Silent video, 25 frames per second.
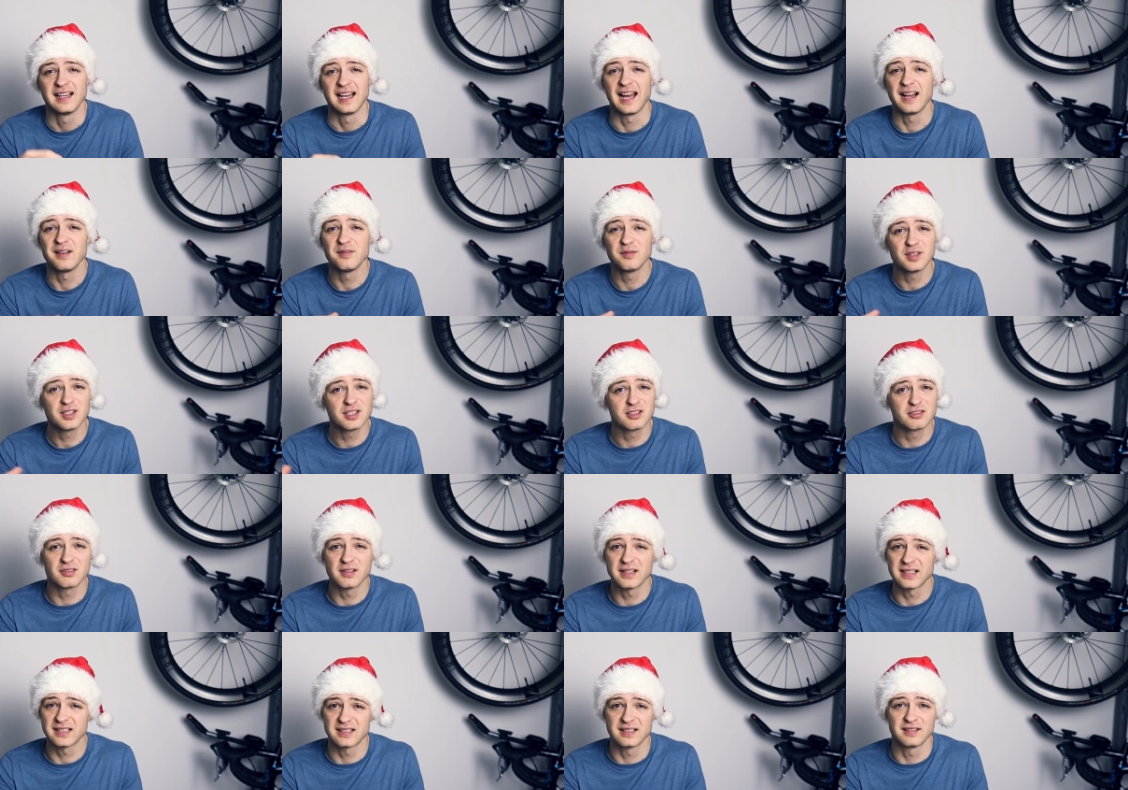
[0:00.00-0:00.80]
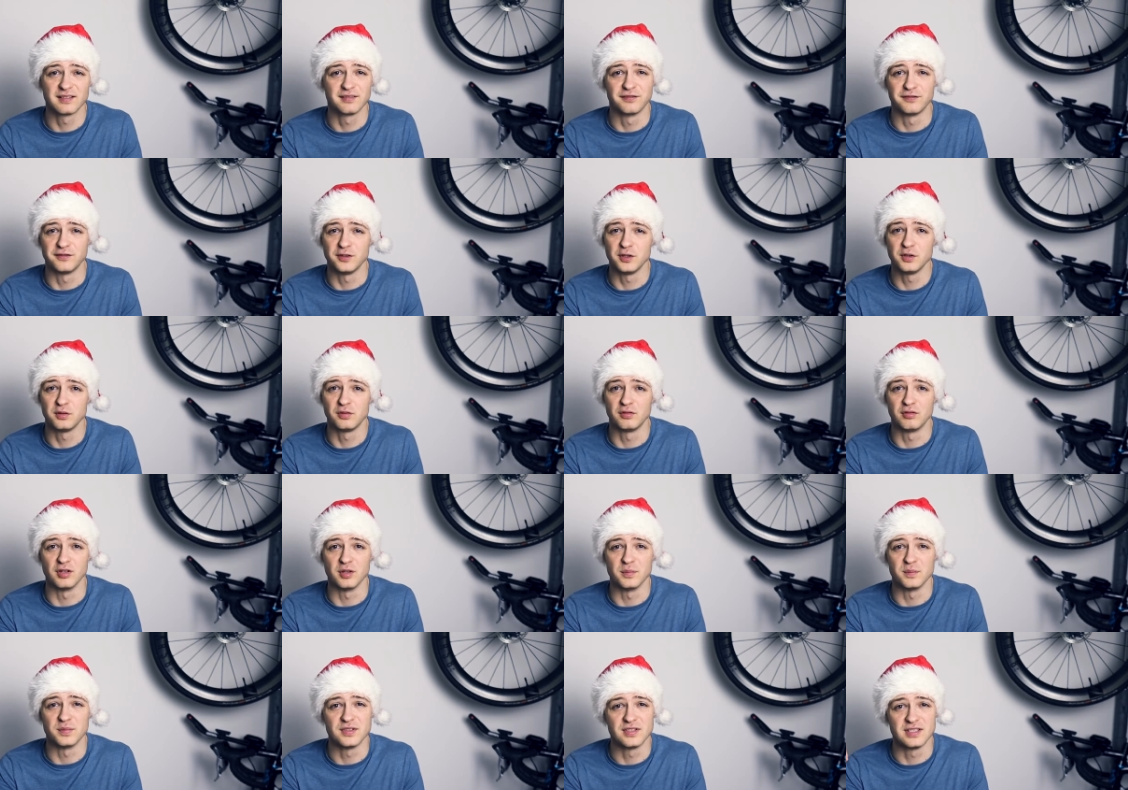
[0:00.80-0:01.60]
and restricting food
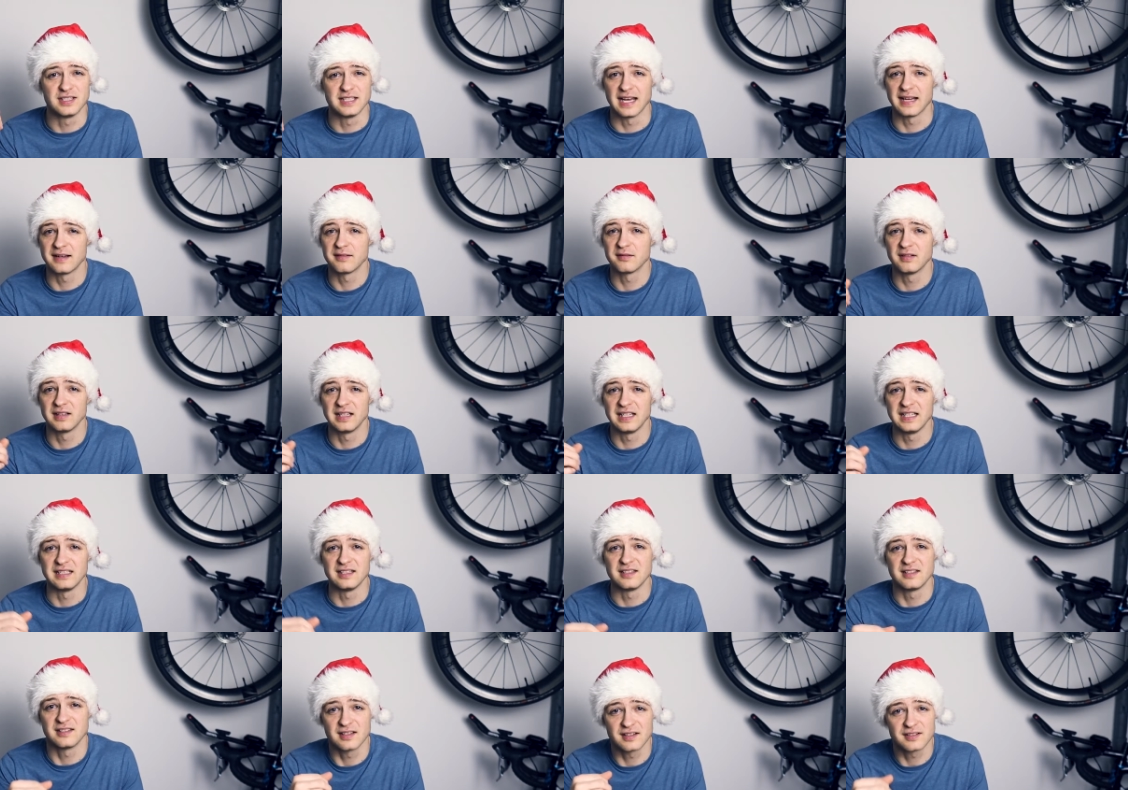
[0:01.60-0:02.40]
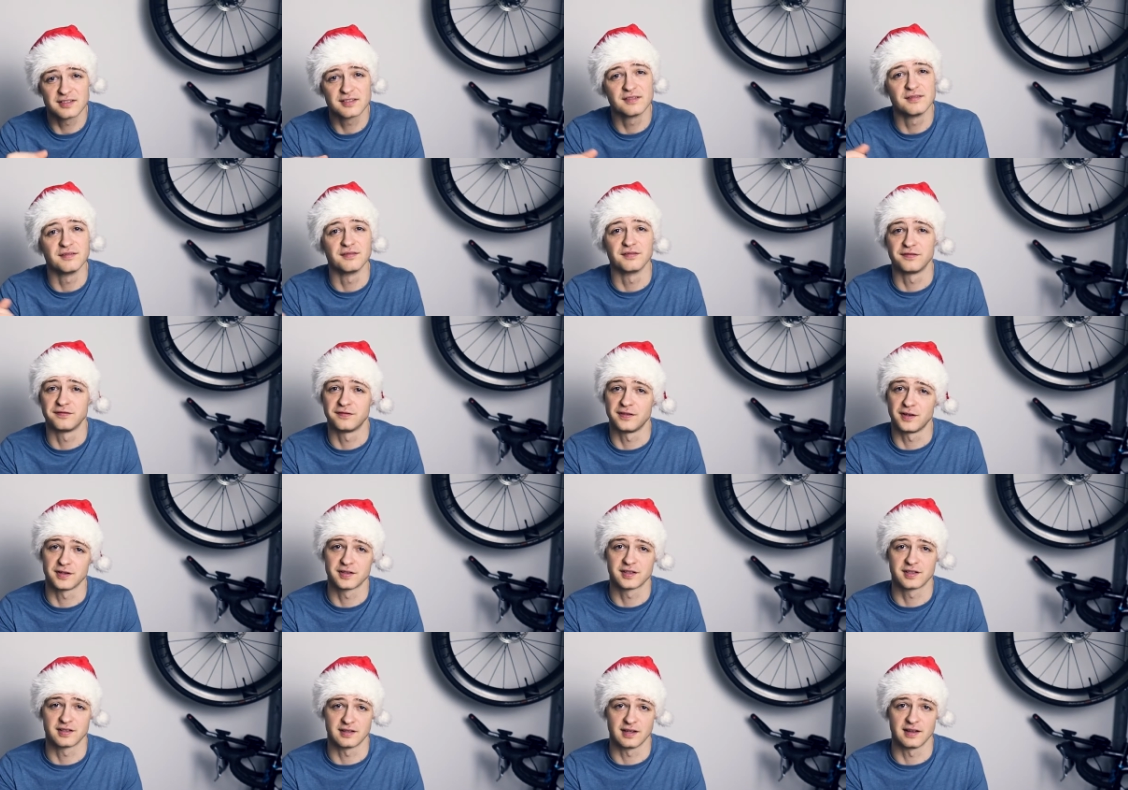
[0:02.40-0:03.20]
groups generally doesn't
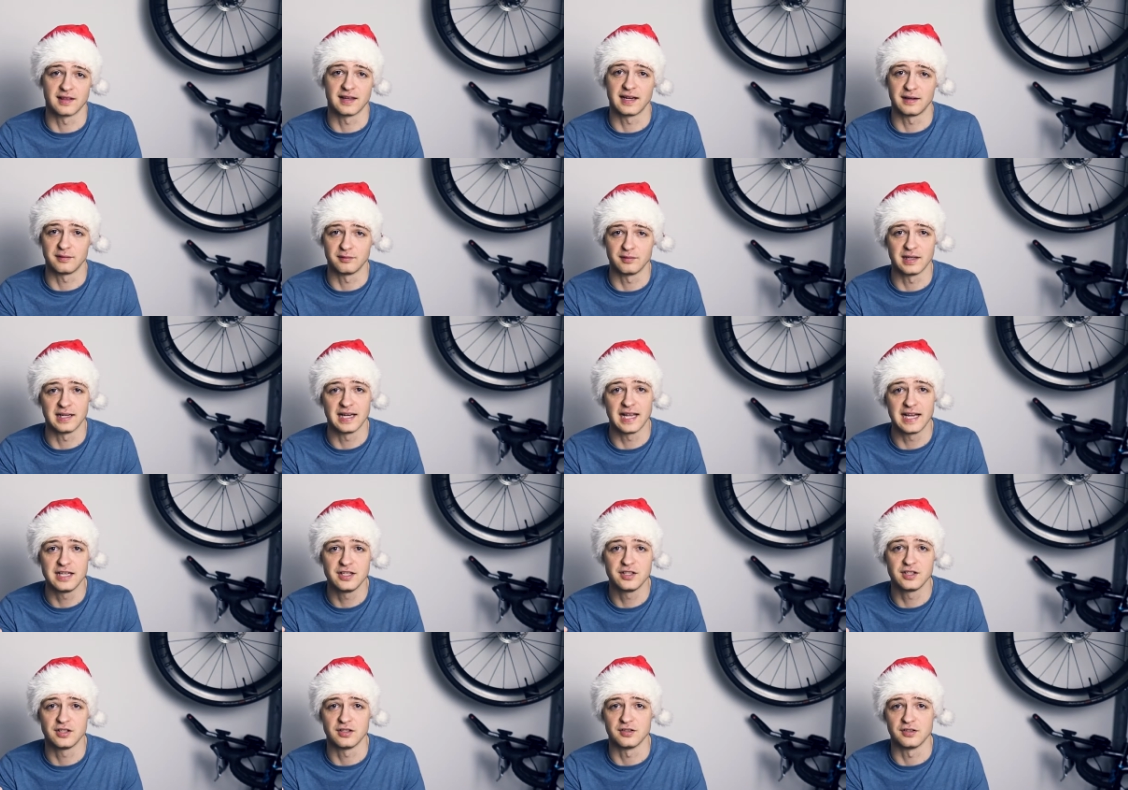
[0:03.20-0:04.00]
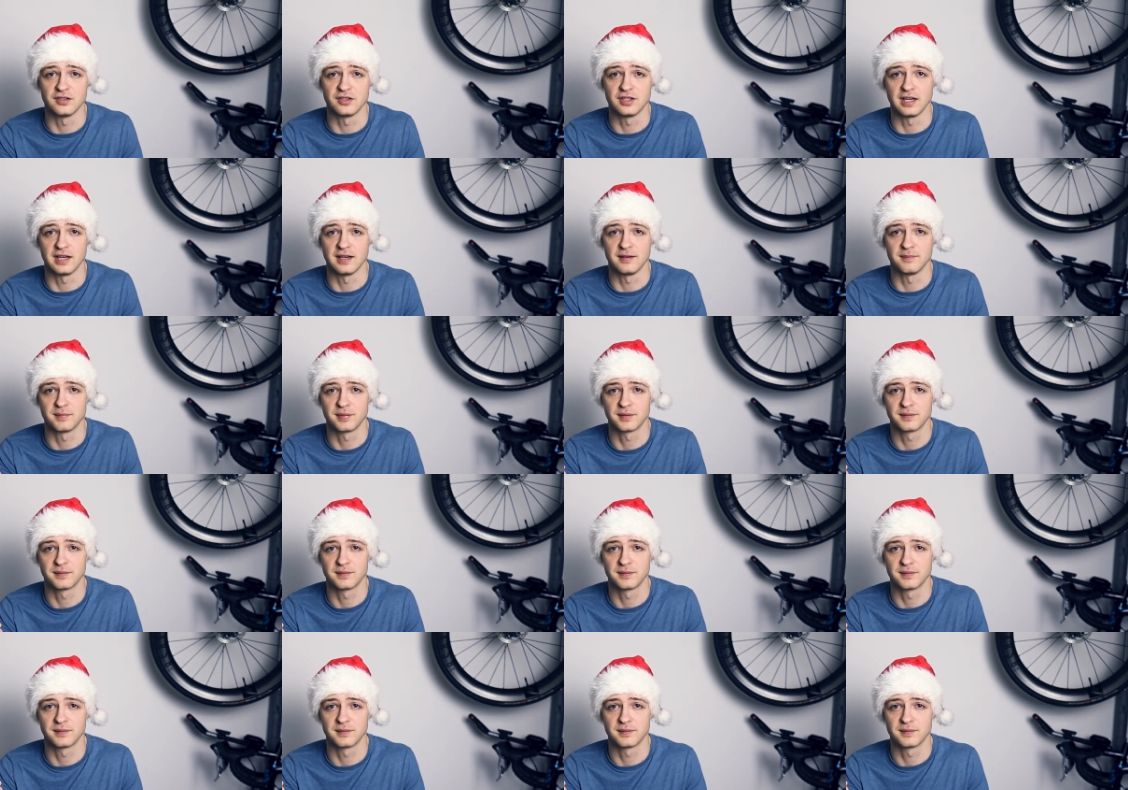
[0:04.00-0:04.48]
foster that relationship.